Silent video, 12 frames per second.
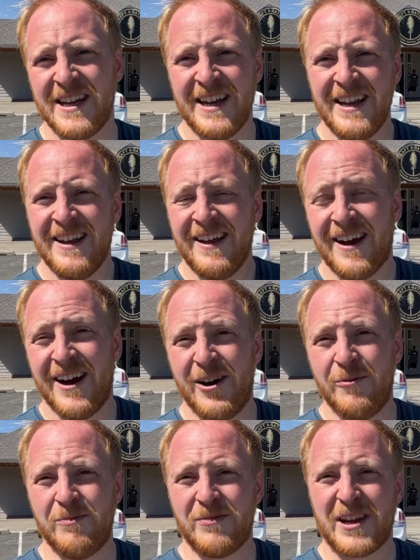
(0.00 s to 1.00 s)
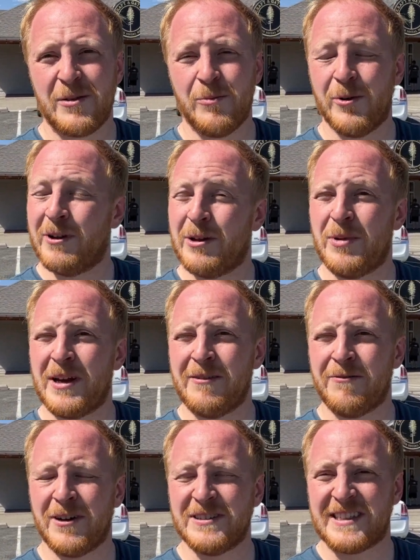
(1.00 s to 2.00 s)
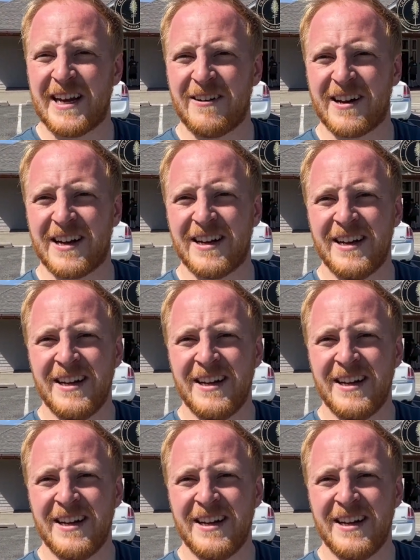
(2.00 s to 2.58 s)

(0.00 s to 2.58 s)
it can be really be a fun Saturday.